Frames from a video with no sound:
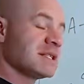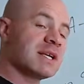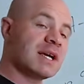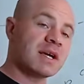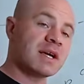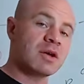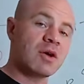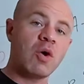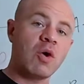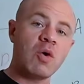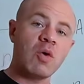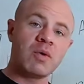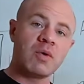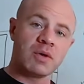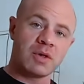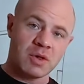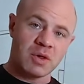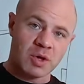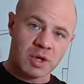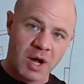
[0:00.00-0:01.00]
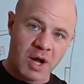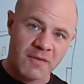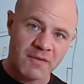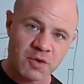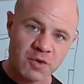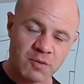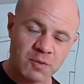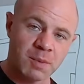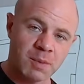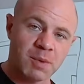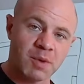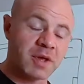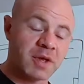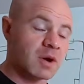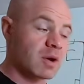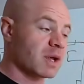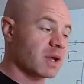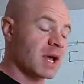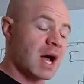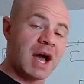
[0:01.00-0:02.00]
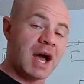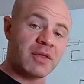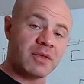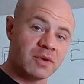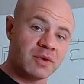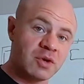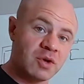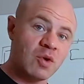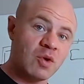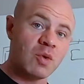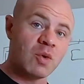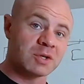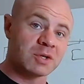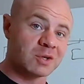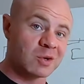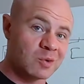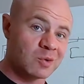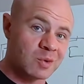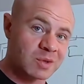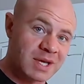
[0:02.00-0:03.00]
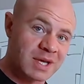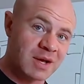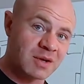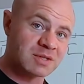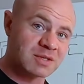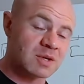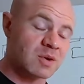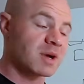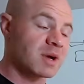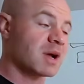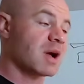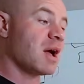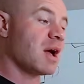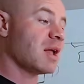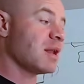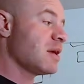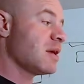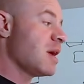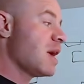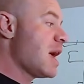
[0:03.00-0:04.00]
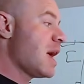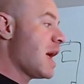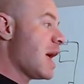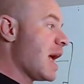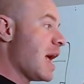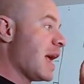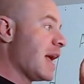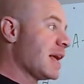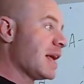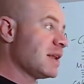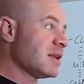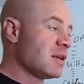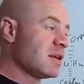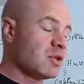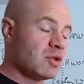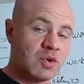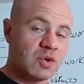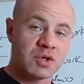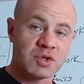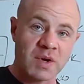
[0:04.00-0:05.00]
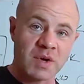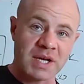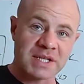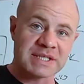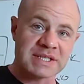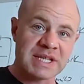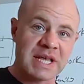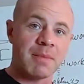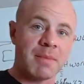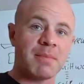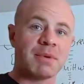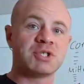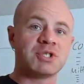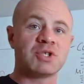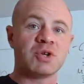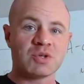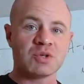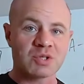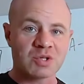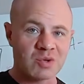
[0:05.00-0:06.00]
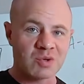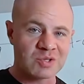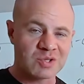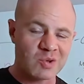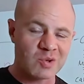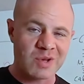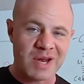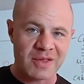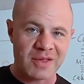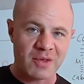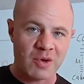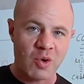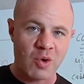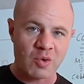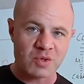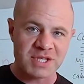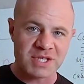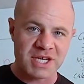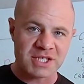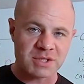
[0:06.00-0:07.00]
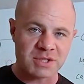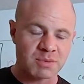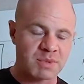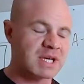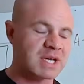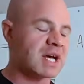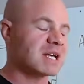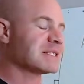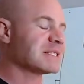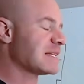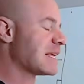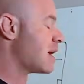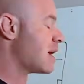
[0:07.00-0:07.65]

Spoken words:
set, go. You look out for those people that are either new or don't know what the hell is going on, and you address them, but you don't slow down the whole session because of